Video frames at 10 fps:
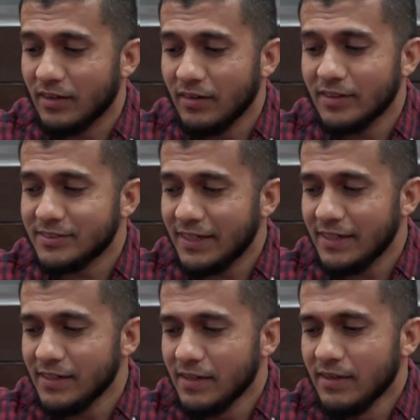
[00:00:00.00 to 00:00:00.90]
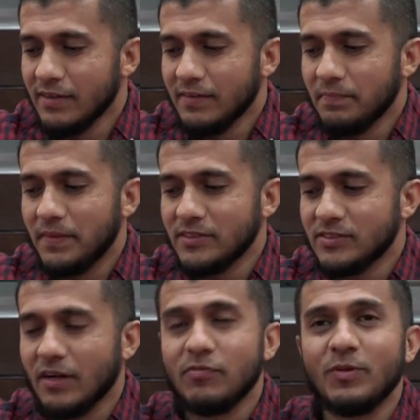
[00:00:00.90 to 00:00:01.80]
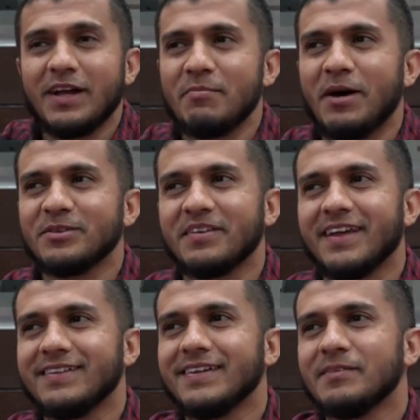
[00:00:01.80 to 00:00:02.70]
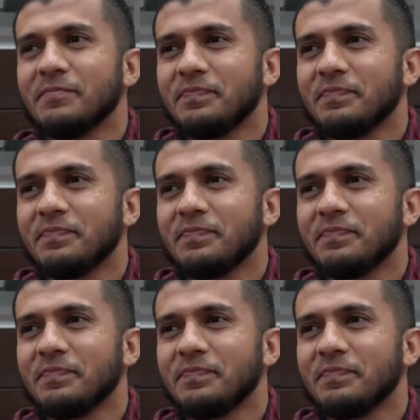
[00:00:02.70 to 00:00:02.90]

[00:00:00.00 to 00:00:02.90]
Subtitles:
Allah is saying, this stuff will come out on that day.